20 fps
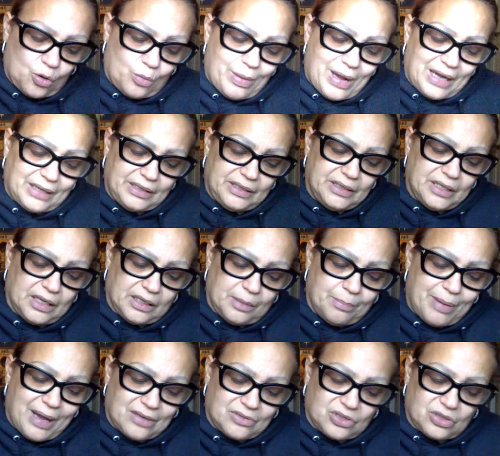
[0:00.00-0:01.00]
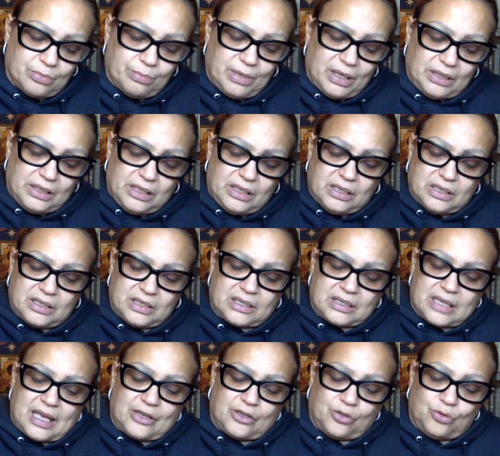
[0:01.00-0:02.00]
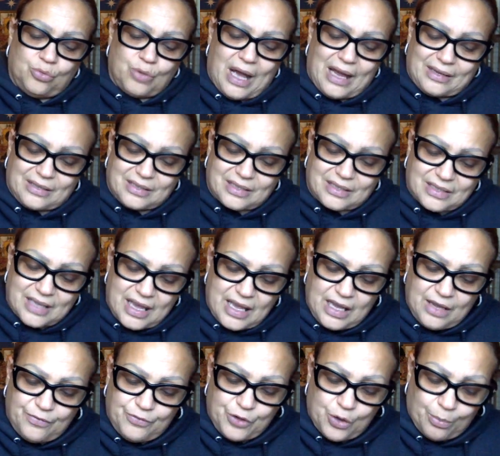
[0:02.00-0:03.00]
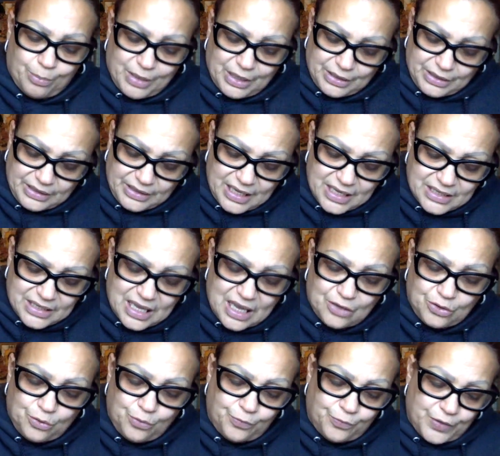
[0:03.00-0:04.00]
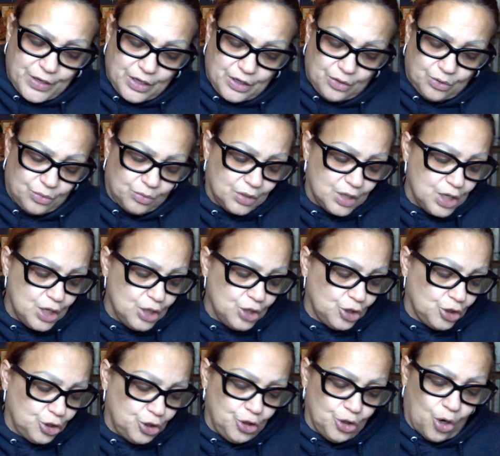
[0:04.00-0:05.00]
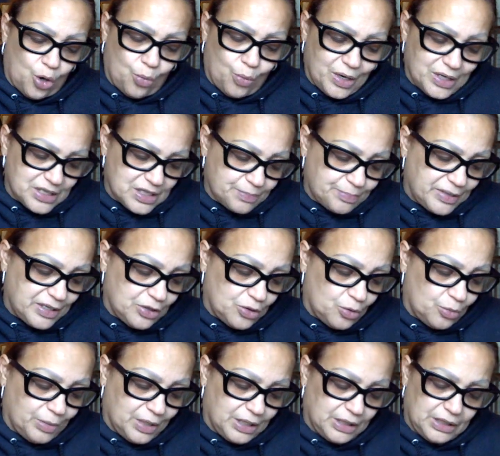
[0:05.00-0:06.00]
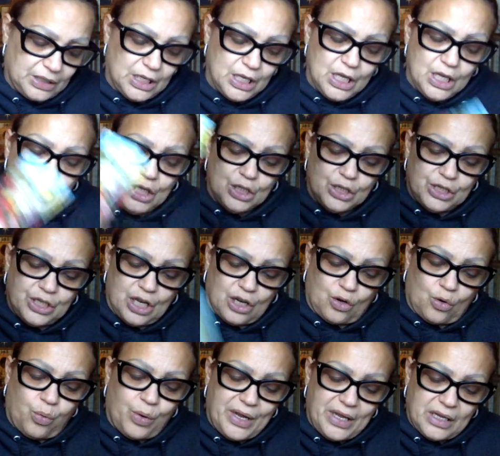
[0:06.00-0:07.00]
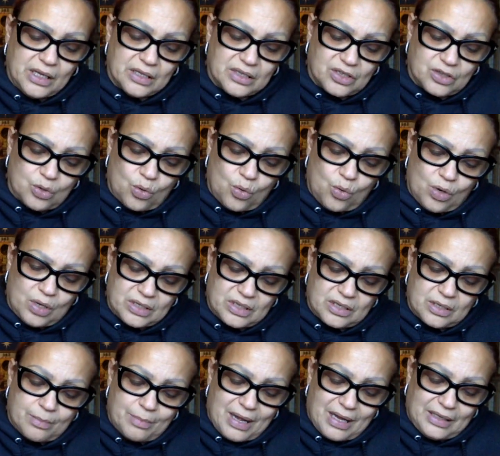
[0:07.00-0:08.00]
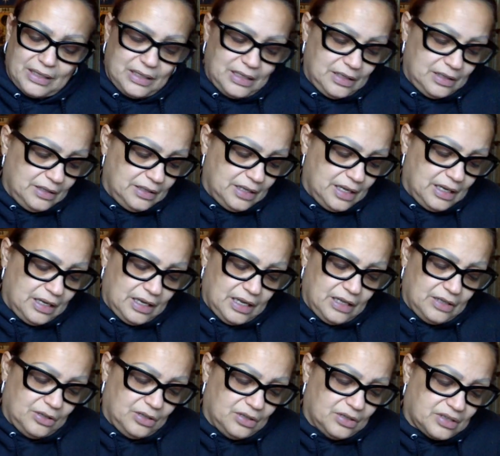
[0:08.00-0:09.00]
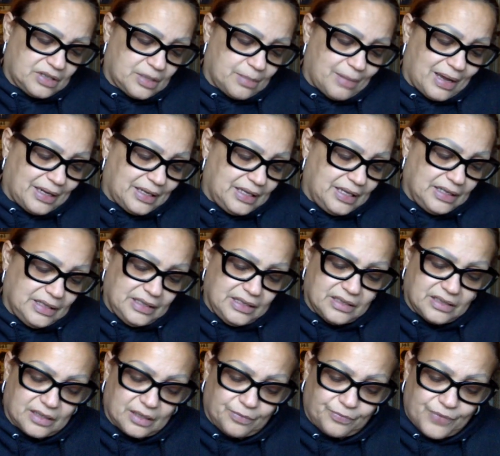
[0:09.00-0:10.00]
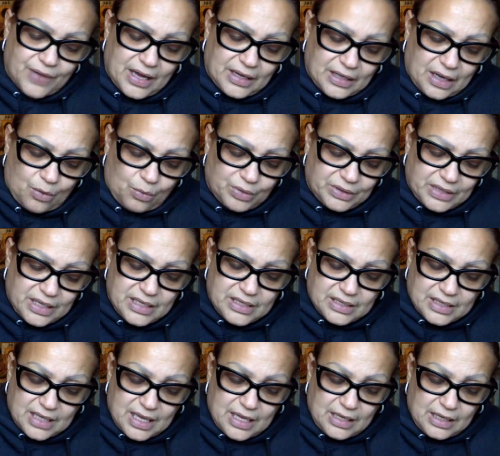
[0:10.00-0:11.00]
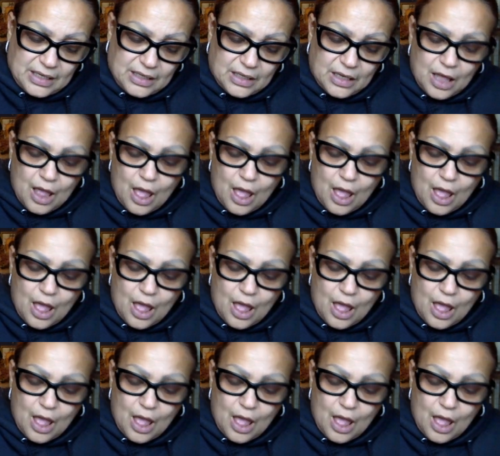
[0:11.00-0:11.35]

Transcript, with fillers: nobody nothing about your money because it's like you got to save your money. That's how you feel. You don't want to spend your money. The Queen of Swords, somebody, eh, eh, somebody here needs to find out what they are saying.